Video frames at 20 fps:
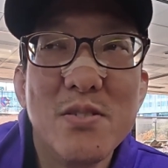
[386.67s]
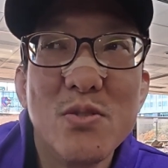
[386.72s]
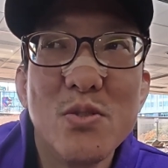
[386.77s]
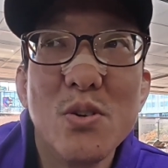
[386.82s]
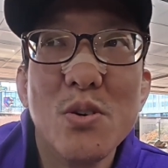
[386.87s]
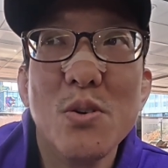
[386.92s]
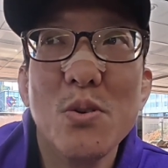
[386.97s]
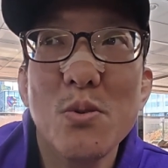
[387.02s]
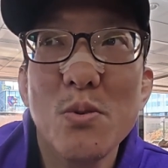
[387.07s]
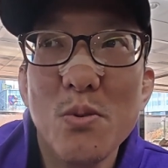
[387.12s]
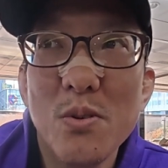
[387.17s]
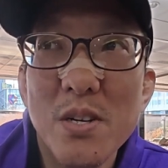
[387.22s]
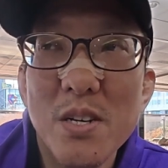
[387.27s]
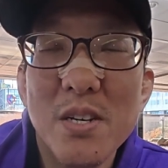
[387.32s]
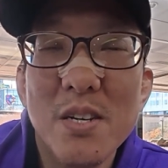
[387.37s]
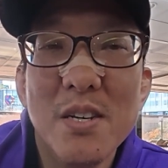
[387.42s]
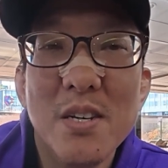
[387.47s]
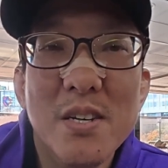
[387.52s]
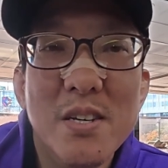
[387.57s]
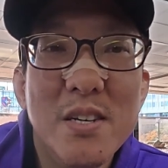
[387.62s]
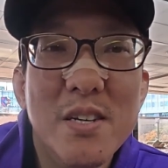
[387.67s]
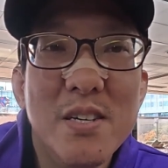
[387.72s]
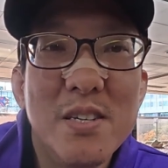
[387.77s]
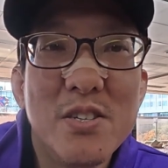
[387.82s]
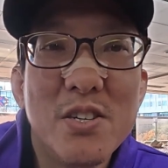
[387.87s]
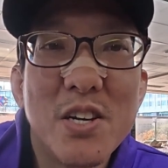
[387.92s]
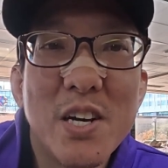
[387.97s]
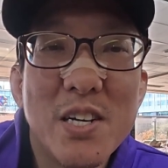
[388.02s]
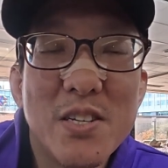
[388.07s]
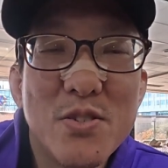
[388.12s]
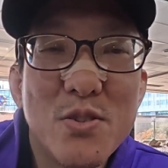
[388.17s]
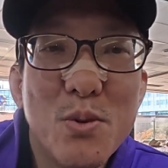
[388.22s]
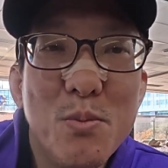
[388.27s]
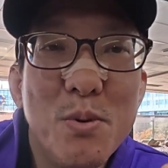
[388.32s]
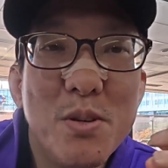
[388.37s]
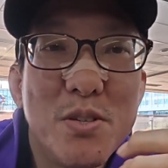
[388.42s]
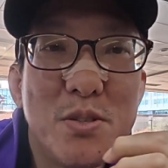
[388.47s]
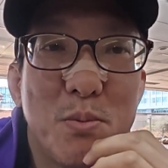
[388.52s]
she got so much